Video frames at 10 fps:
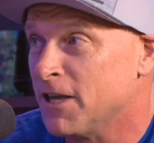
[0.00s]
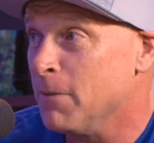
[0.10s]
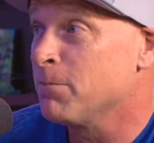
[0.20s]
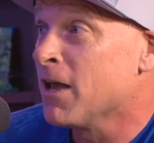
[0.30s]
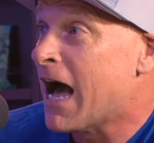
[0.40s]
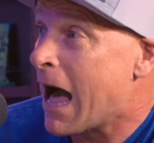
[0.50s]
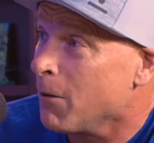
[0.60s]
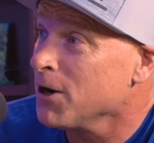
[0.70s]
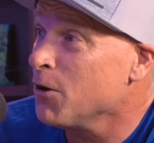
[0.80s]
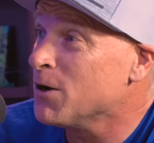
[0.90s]
Yep.
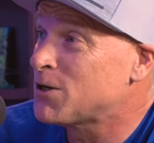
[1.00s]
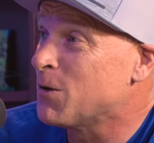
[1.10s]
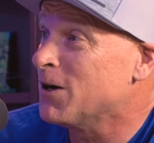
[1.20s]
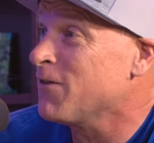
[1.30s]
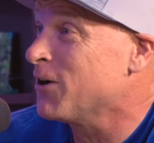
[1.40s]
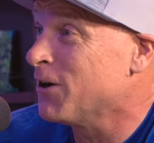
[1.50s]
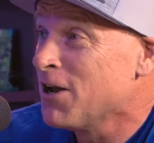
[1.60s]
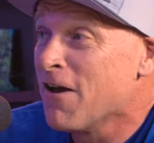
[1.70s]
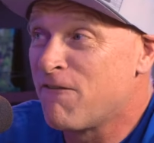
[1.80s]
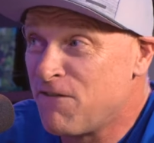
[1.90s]
I want to know which one of your
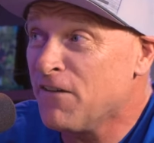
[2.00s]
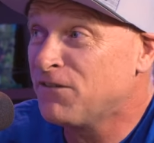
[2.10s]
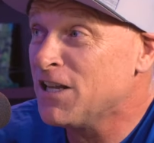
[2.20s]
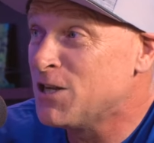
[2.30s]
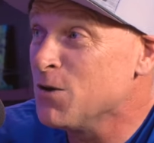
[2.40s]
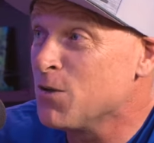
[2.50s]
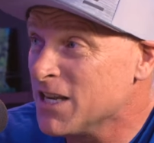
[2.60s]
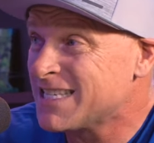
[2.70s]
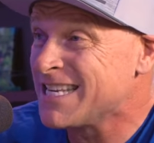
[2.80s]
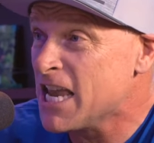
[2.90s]
52
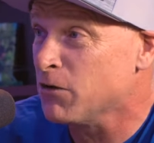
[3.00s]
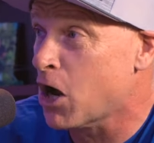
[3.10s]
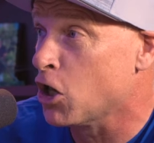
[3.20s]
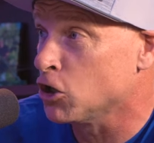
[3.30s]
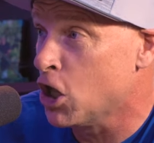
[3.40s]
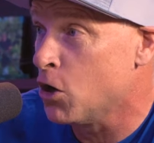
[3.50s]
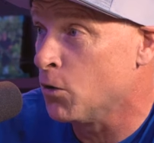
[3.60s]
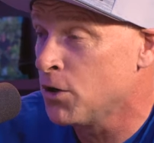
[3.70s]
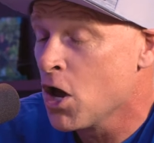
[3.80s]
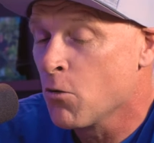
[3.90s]
this year
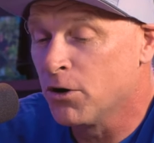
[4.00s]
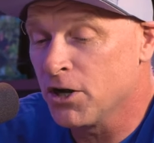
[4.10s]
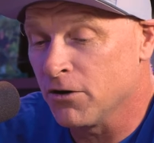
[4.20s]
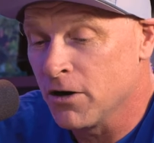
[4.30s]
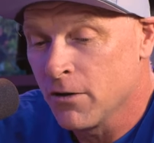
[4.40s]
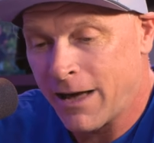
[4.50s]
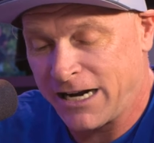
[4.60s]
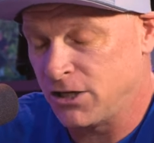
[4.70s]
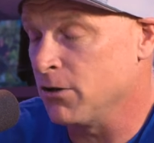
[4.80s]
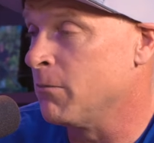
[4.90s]
alone, where you're
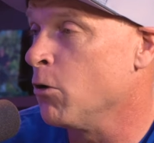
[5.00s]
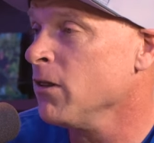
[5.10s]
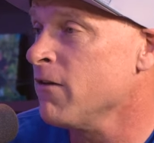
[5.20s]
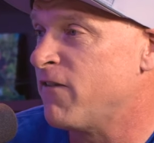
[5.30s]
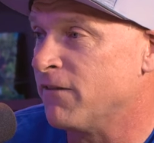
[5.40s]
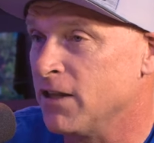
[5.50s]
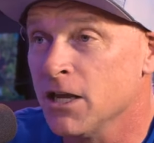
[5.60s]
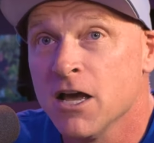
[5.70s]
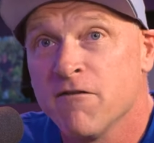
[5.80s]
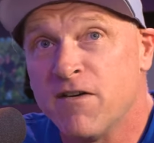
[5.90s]
actually, there are more than
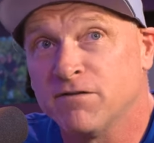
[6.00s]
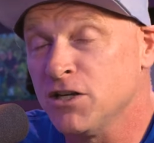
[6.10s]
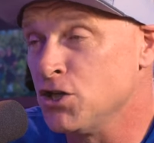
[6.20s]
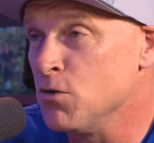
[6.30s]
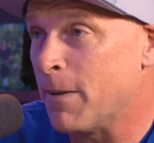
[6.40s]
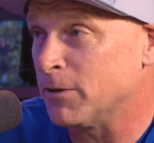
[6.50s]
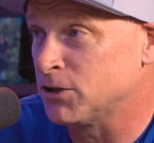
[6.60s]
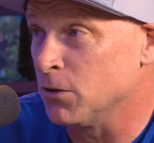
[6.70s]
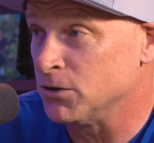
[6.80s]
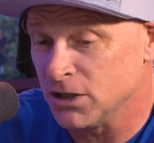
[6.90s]
50, 52
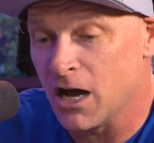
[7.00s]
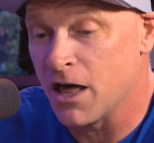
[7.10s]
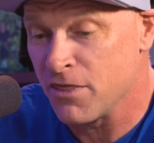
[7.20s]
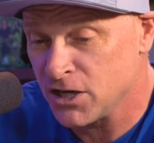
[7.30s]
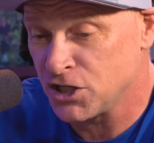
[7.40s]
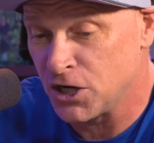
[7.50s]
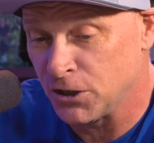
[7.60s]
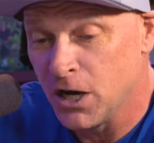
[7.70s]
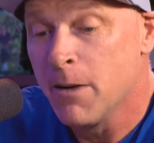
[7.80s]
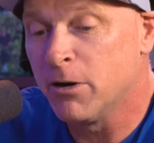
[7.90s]
episodes uh, this
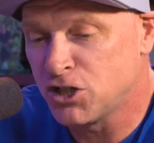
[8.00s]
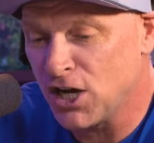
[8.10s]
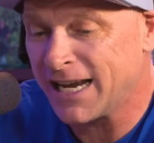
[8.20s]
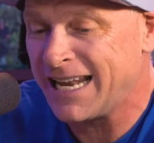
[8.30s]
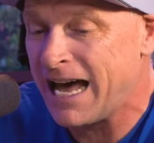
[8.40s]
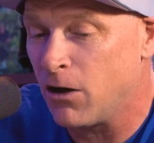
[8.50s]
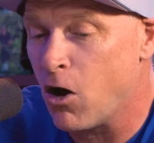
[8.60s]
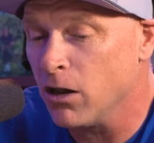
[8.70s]
year, but check it out.